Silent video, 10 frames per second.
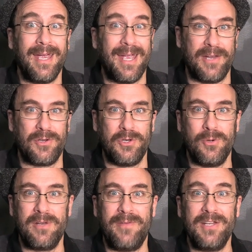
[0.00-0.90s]
and
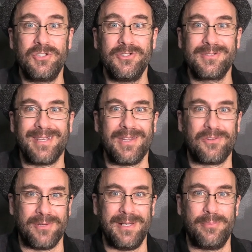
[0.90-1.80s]
new adventures in
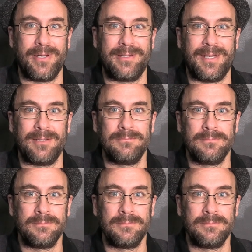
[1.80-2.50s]
3D printing.